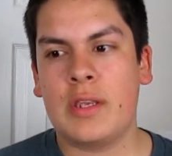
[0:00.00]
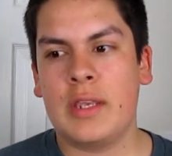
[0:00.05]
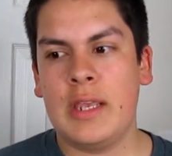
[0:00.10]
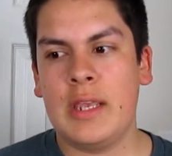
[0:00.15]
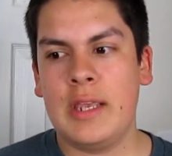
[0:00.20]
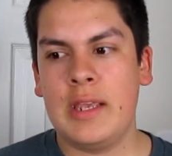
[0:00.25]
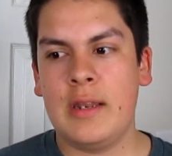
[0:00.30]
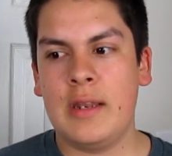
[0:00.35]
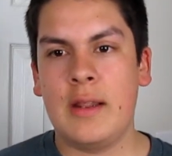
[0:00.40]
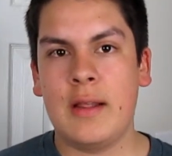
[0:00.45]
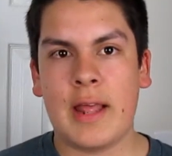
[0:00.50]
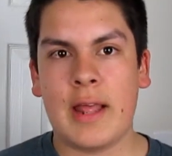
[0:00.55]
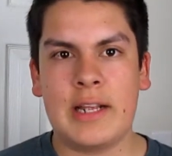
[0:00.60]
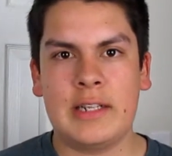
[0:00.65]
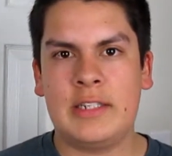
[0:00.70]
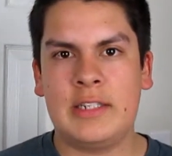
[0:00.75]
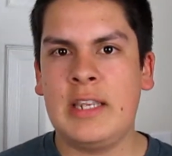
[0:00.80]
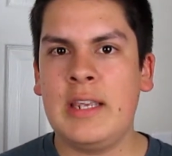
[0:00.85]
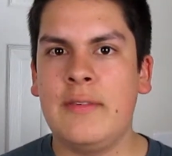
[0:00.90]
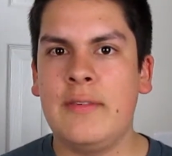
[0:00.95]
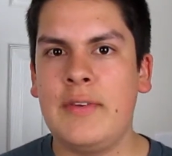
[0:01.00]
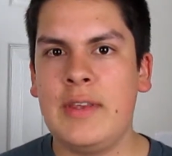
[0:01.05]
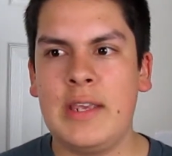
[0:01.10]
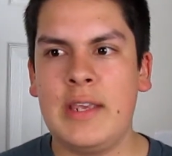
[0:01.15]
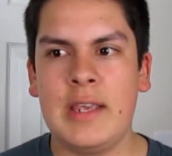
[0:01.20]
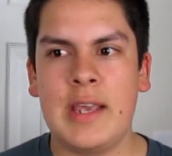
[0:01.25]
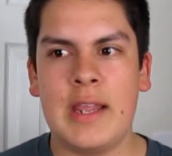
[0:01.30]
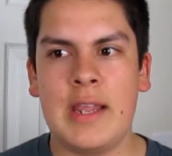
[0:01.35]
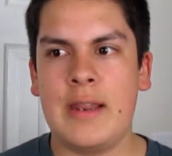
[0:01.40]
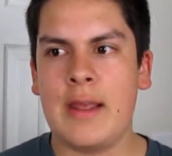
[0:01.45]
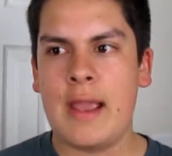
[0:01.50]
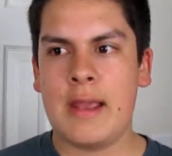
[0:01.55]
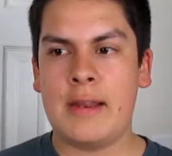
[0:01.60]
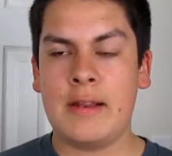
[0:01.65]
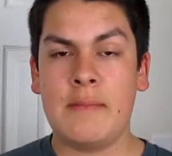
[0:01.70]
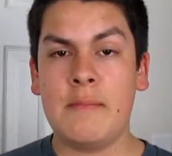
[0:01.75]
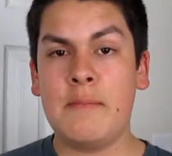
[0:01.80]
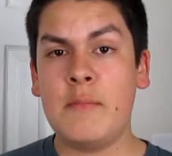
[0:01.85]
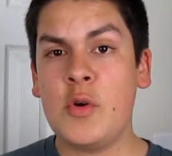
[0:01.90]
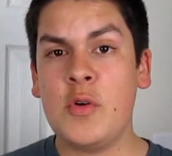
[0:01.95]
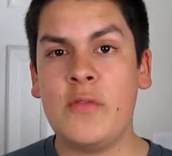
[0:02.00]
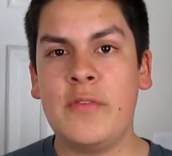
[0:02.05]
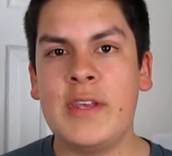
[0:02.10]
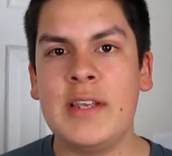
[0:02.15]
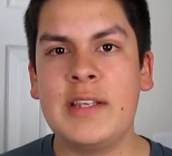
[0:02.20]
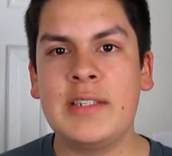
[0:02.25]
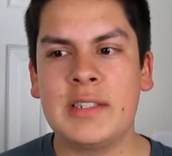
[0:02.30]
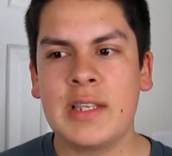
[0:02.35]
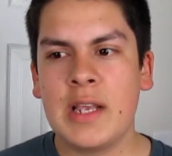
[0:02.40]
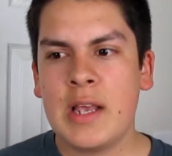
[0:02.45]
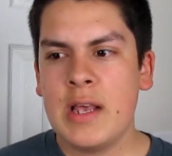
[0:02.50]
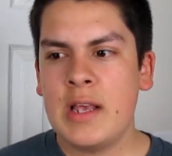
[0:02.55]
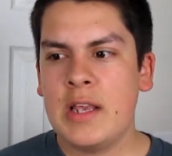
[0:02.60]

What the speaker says: in like TV and in movies.